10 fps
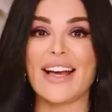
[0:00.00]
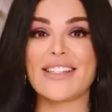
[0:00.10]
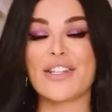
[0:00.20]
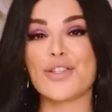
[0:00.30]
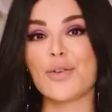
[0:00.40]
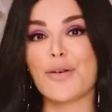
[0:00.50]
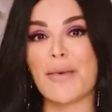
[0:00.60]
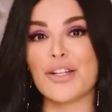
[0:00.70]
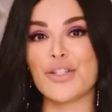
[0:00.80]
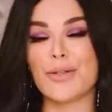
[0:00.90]
And guys, I just want to
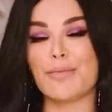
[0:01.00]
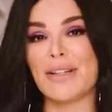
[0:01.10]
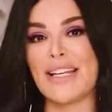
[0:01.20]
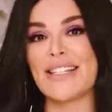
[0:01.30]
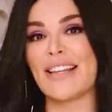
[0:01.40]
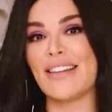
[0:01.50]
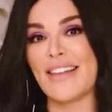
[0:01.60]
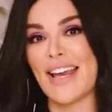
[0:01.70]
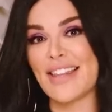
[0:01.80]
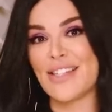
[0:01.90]
remind you to please
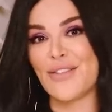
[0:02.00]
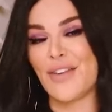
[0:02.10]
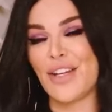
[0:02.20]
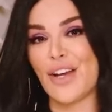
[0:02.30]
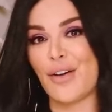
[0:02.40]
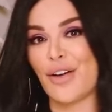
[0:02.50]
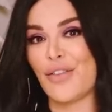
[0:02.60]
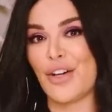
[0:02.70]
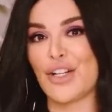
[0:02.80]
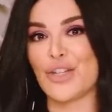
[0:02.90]
like this video
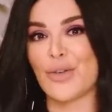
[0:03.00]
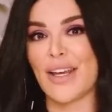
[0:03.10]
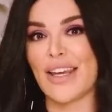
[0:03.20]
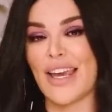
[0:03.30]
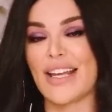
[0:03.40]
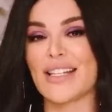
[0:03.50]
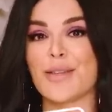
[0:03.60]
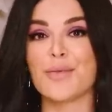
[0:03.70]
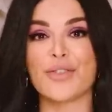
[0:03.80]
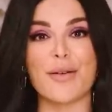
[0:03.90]
if you're enjoying it, and
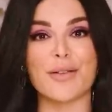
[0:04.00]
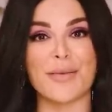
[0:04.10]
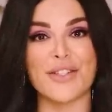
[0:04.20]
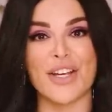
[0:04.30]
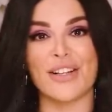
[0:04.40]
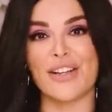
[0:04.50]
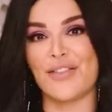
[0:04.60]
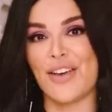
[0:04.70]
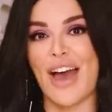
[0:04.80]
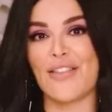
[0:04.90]
subscribe to my channel
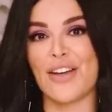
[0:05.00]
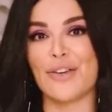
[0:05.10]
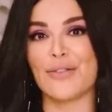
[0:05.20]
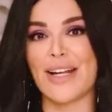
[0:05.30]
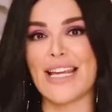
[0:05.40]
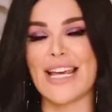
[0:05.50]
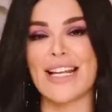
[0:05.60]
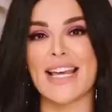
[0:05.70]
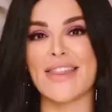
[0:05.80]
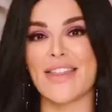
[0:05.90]
if you haven't already,
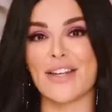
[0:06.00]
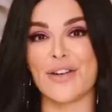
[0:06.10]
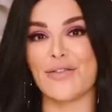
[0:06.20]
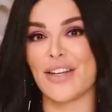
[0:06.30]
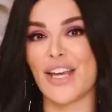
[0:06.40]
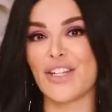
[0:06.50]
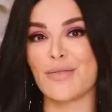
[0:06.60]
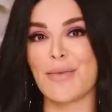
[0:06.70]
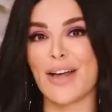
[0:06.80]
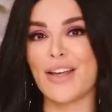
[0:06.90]
and hit the
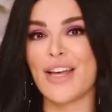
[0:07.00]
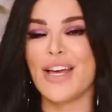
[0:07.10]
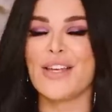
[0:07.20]
notification bell